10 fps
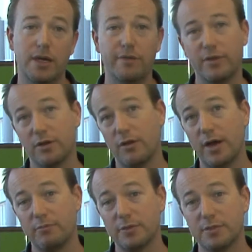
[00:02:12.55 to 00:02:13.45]
if the
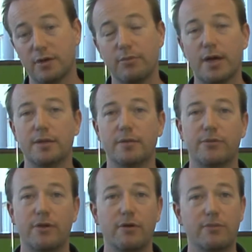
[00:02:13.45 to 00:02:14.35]
client wants to operate it
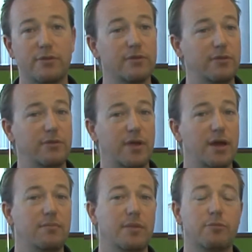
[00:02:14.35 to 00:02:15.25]
themselves, it's
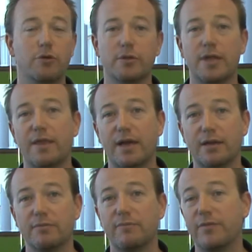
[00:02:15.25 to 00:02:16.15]
important that they
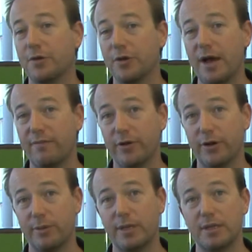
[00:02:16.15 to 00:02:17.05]
can figure it out
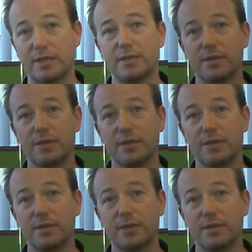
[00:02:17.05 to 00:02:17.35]
very quickly.